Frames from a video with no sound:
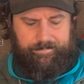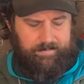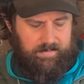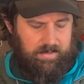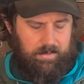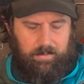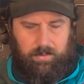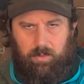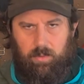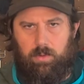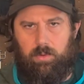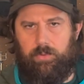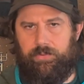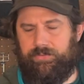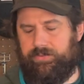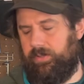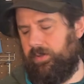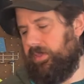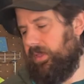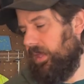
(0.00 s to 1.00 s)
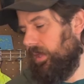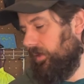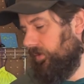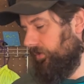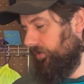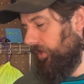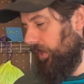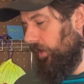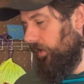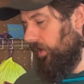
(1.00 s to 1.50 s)
the little holster thing.
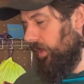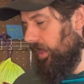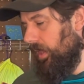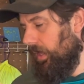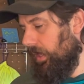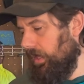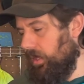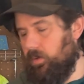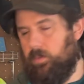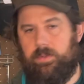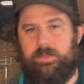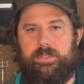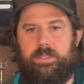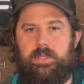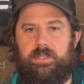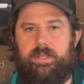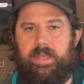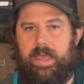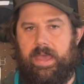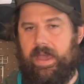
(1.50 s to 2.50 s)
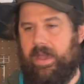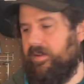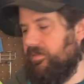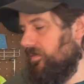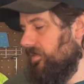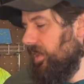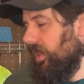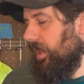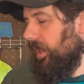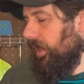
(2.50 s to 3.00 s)
So it was good to have.
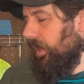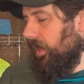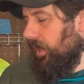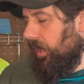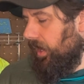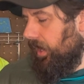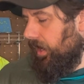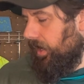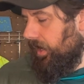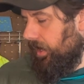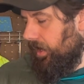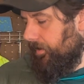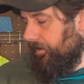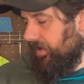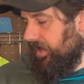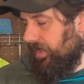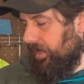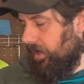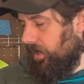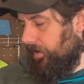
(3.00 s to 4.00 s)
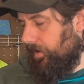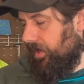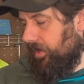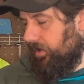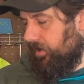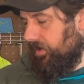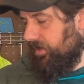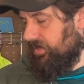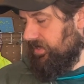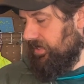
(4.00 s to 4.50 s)
And then all my
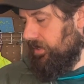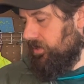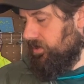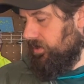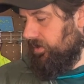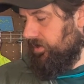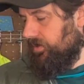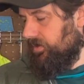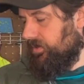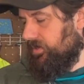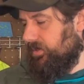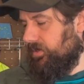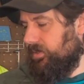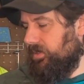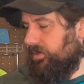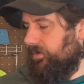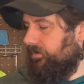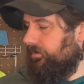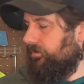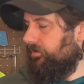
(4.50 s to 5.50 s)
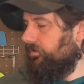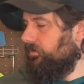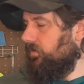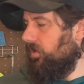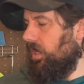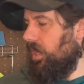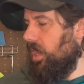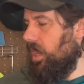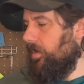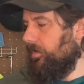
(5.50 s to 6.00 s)
little essentials.
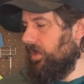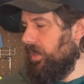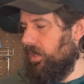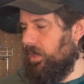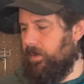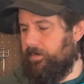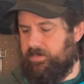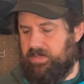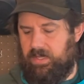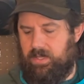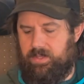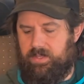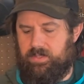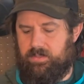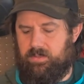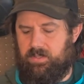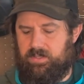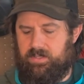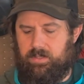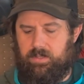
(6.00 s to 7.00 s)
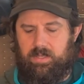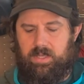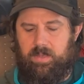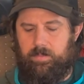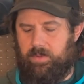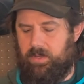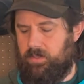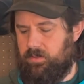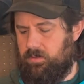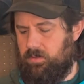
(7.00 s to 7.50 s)
Kind of updated this recently,
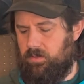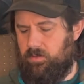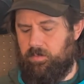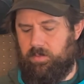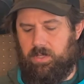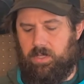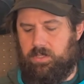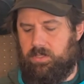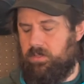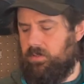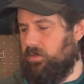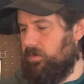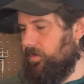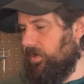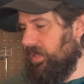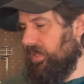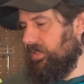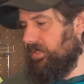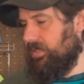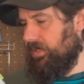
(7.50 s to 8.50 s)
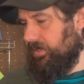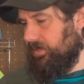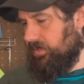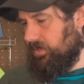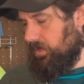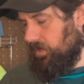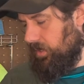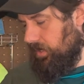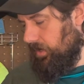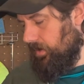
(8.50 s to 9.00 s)
but toothbrush, toothpaste,
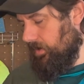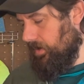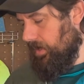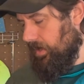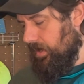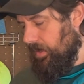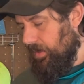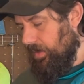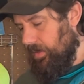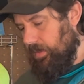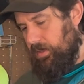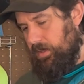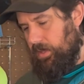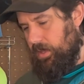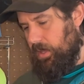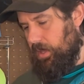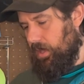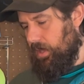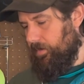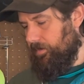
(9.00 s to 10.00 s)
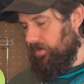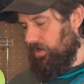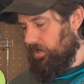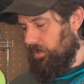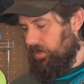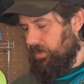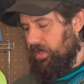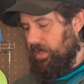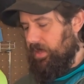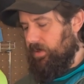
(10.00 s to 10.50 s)
sunscreen,
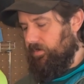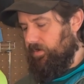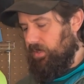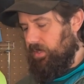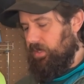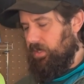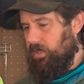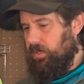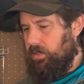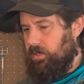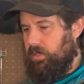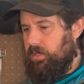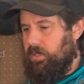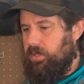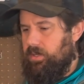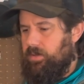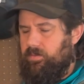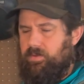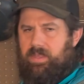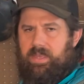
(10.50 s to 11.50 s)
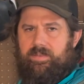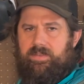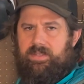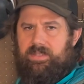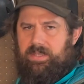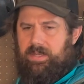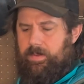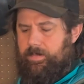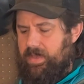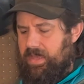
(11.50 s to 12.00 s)
all of that went in. I didn't really have a
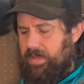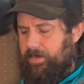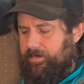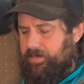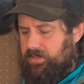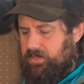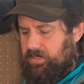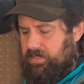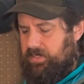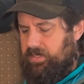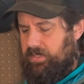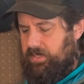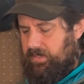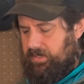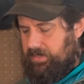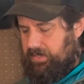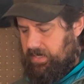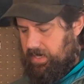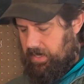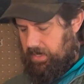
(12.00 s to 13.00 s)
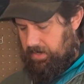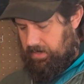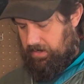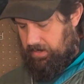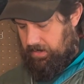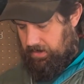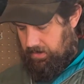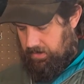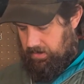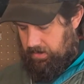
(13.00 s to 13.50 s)
ditty bag, but just this
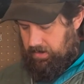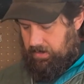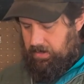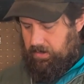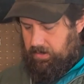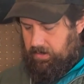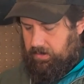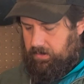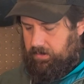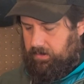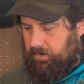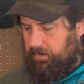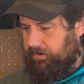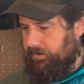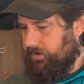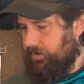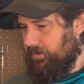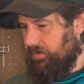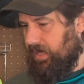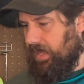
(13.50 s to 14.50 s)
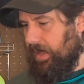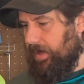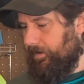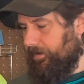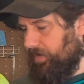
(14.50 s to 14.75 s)
little top